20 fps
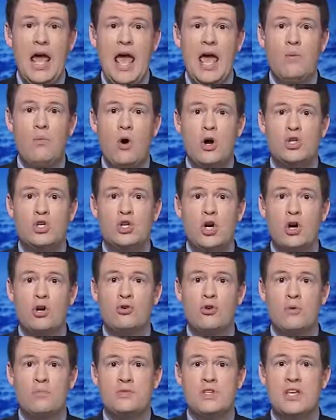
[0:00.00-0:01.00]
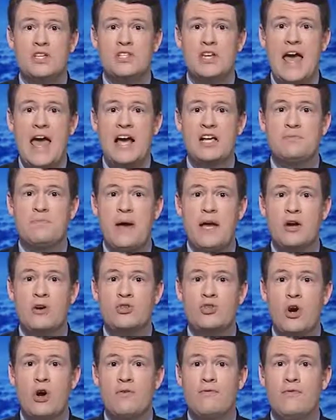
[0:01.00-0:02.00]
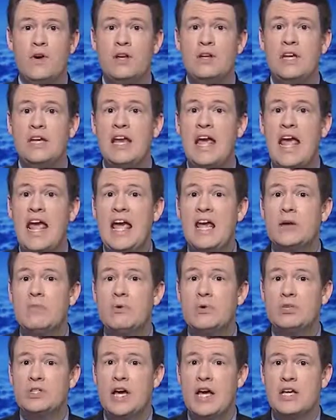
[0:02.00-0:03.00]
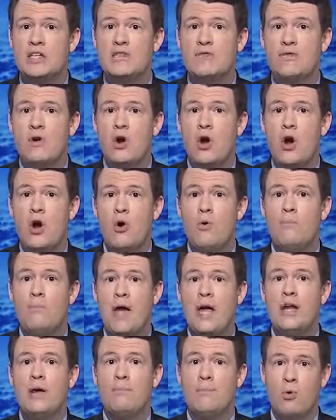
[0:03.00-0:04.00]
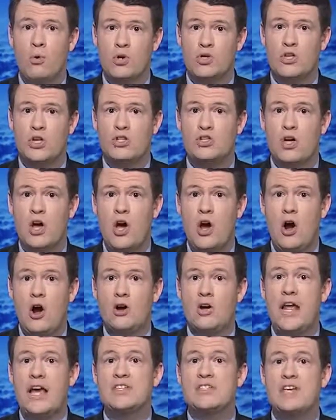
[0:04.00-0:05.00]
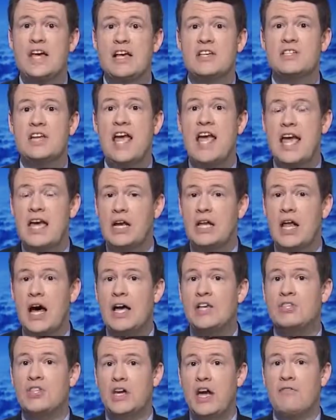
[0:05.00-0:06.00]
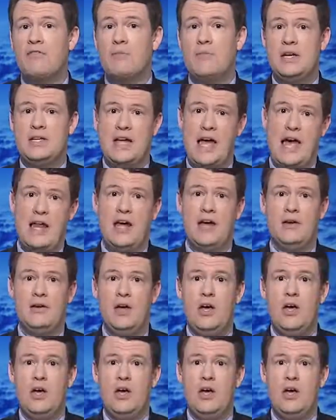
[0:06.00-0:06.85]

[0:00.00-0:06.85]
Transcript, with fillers: A watchdog group says taxpayers are funding animal tests for homemade abortions. Our next guest analyzed the government data.